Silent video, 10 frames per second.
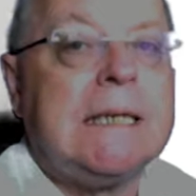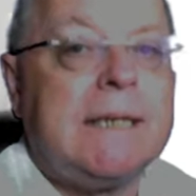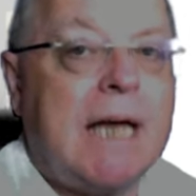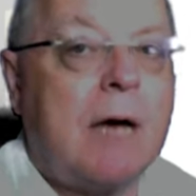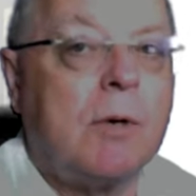
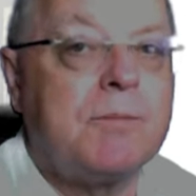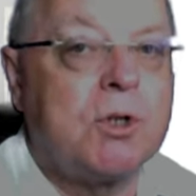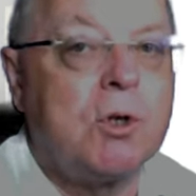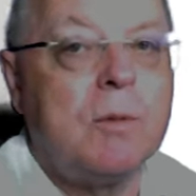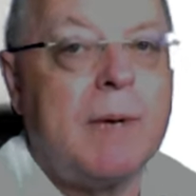That will
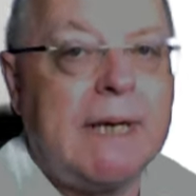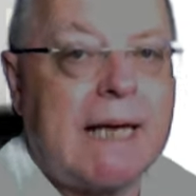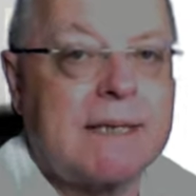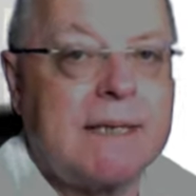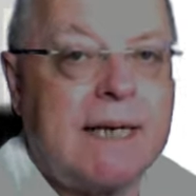absorb any
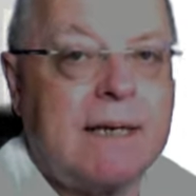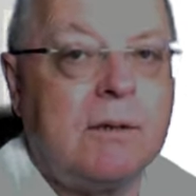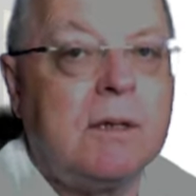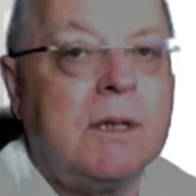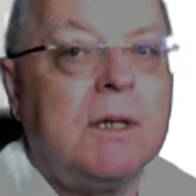
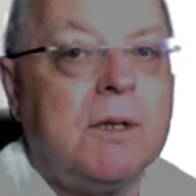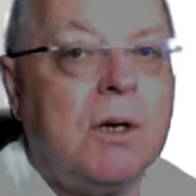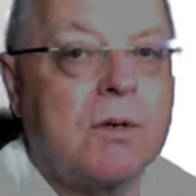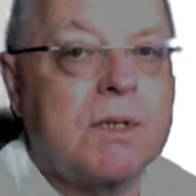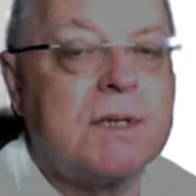accidental
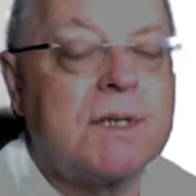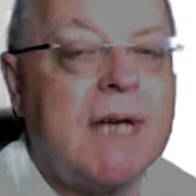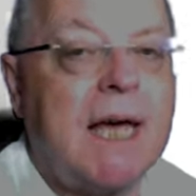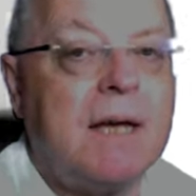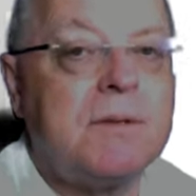knocks and
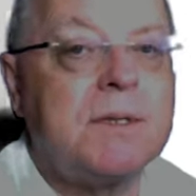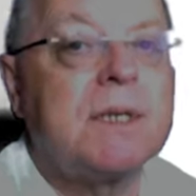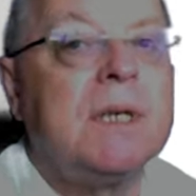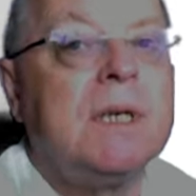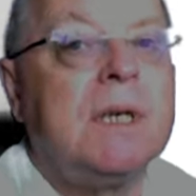sounds